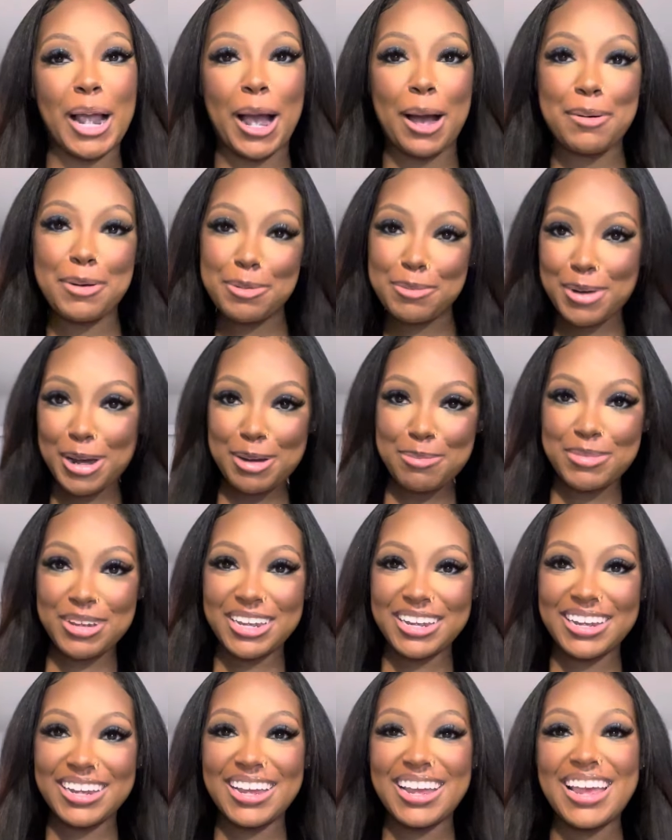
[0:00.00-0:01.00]
I'm a
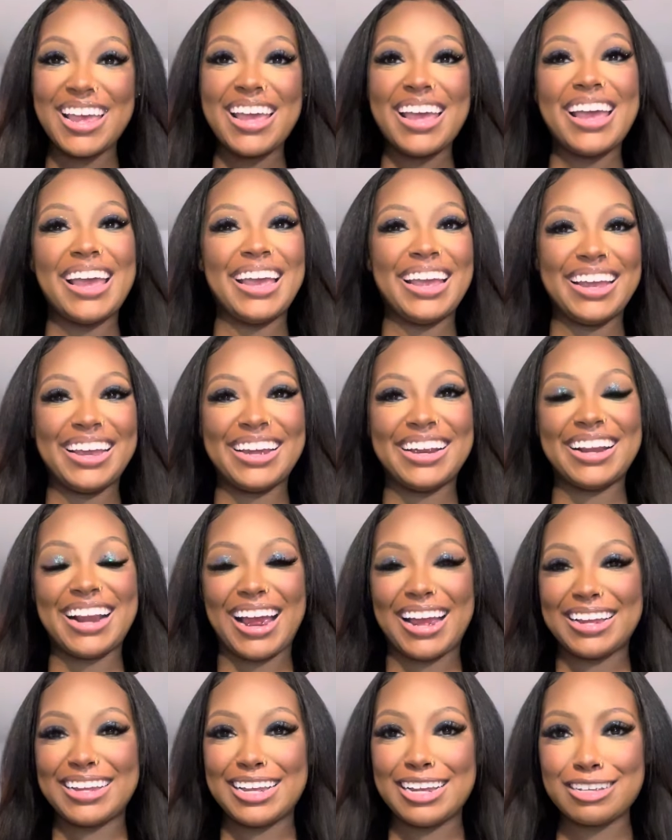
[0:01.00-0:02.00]
mommy. And
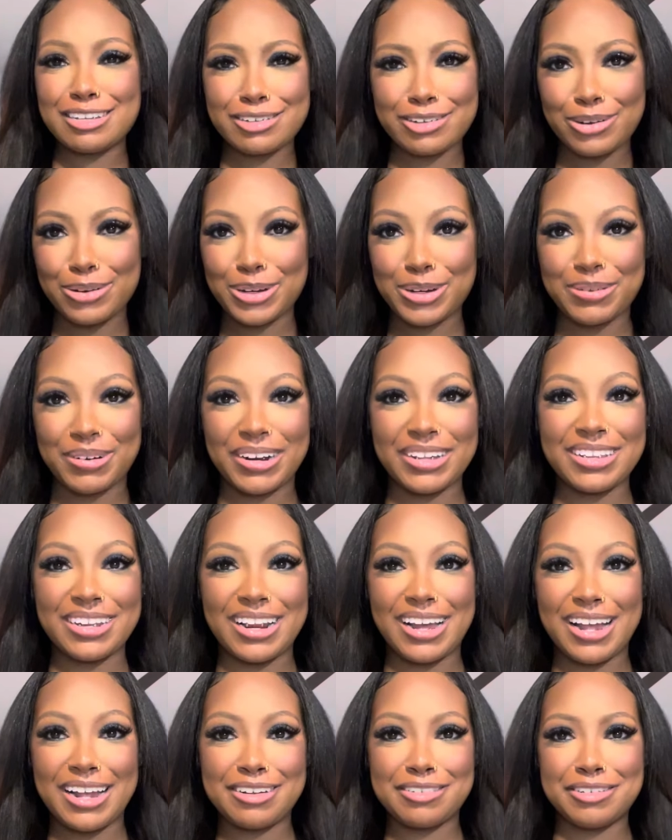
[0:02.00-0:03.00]
I guess it's only right that I
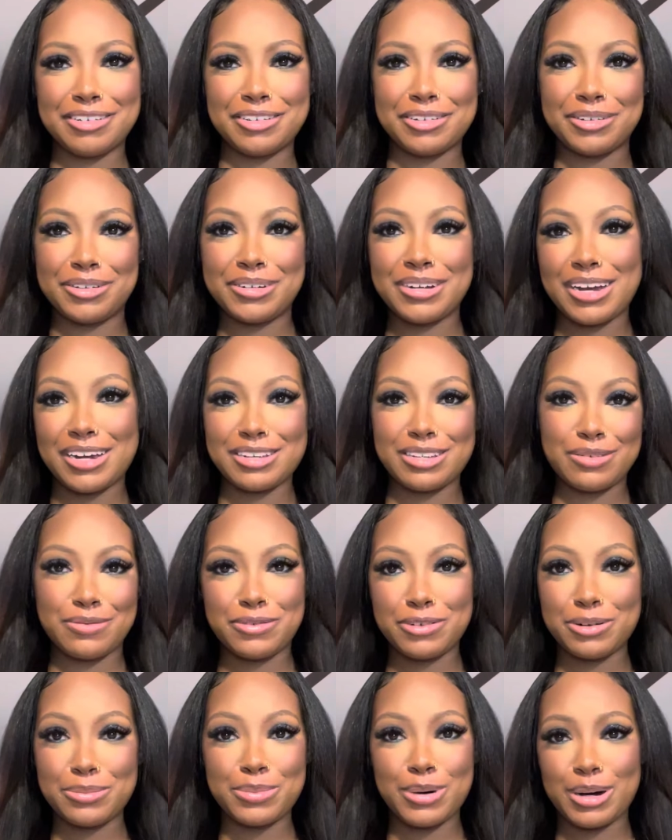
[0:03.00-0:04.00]
actually show you guys the
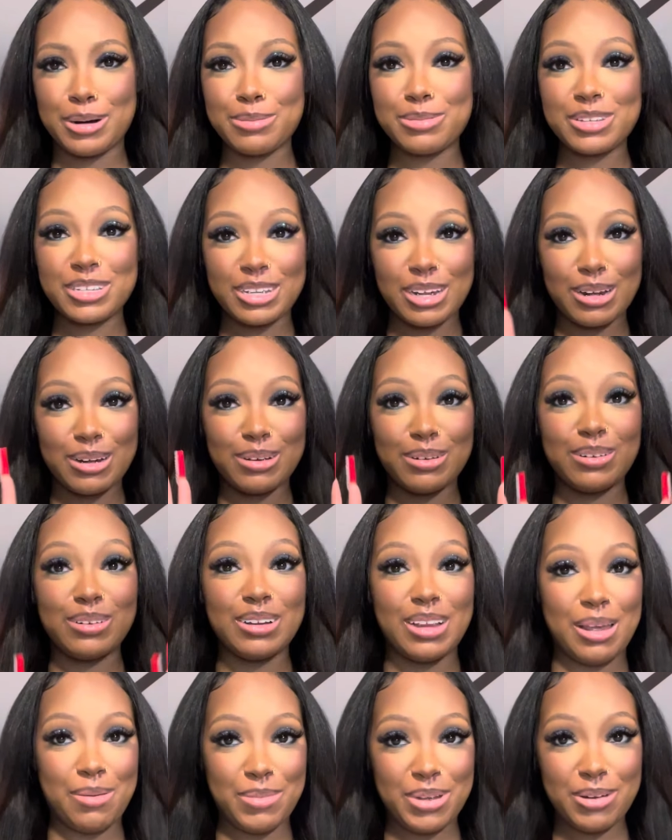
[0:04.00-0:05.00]
full bump. So
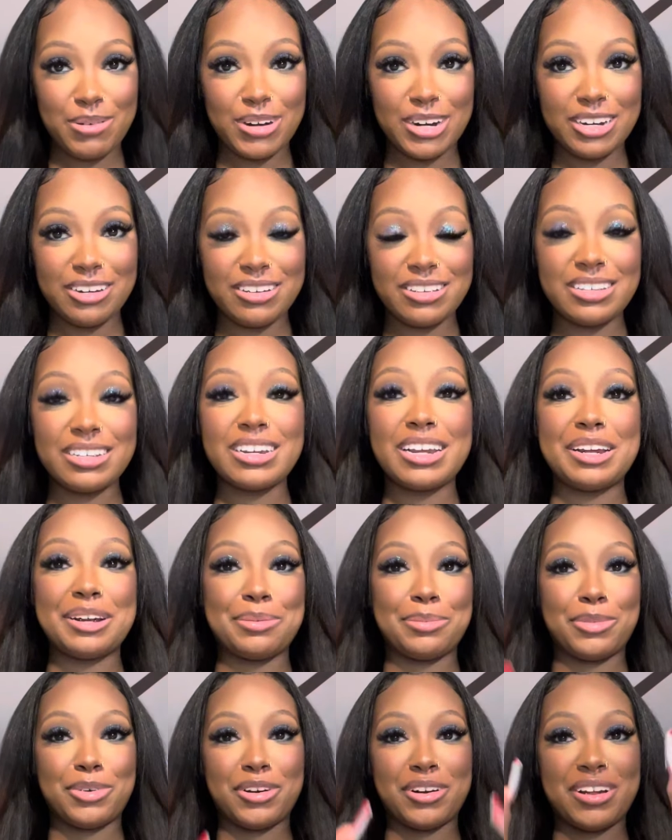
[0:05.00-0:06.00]
let me readjust the
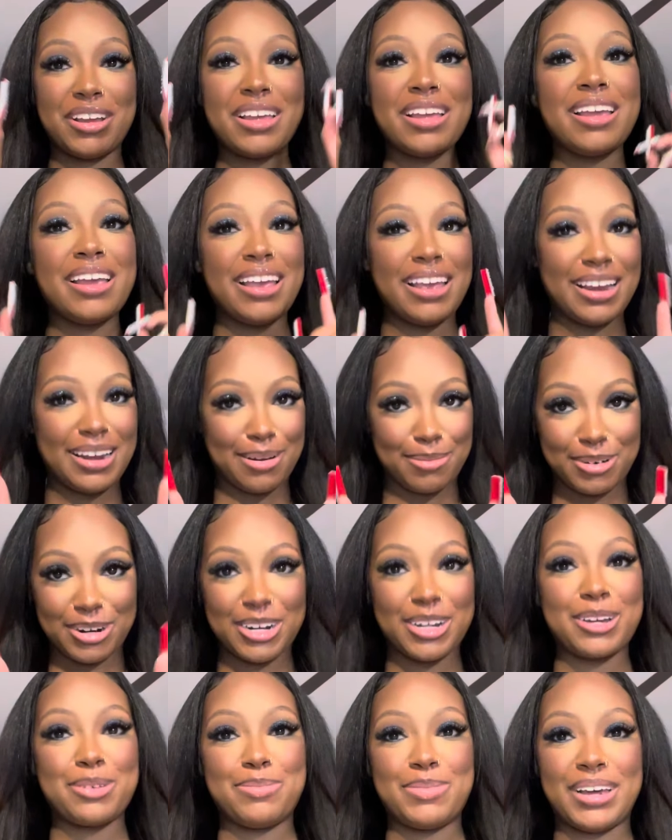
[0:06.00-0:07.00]
camera and I'm
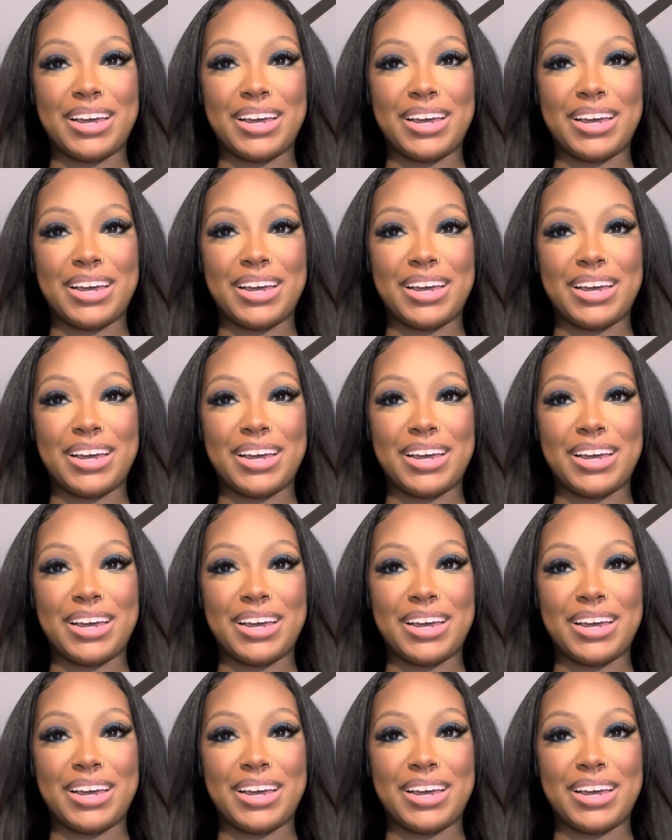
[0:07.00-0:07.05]
gonna come